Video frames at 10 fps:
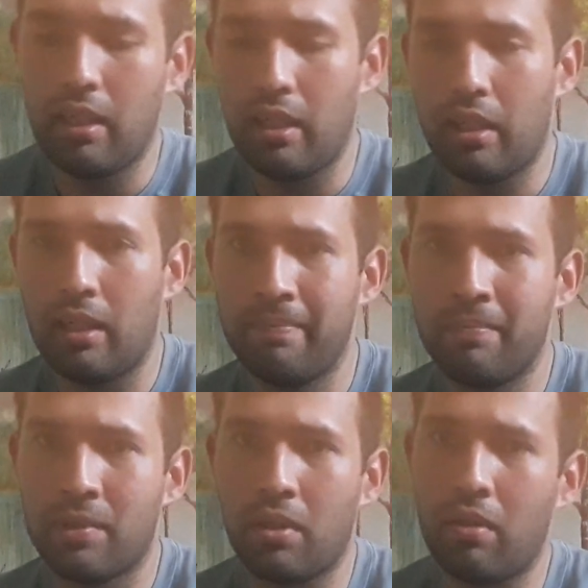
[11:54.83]

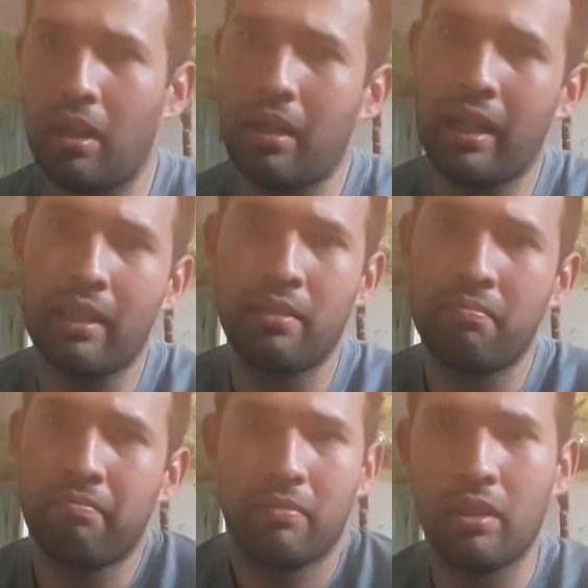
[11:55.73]
so I
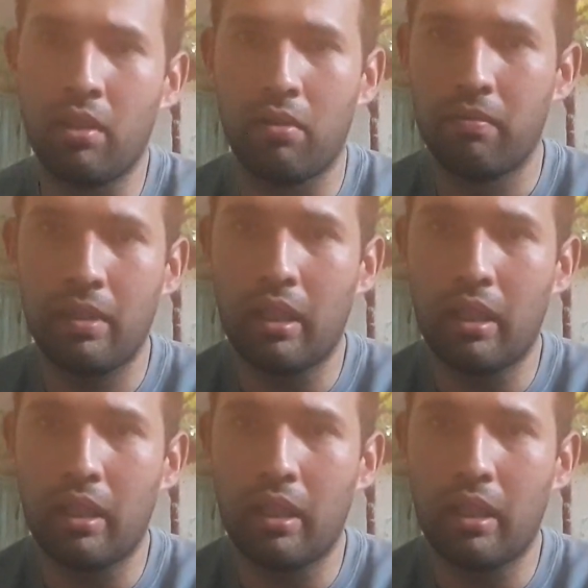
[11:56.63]
can, you know,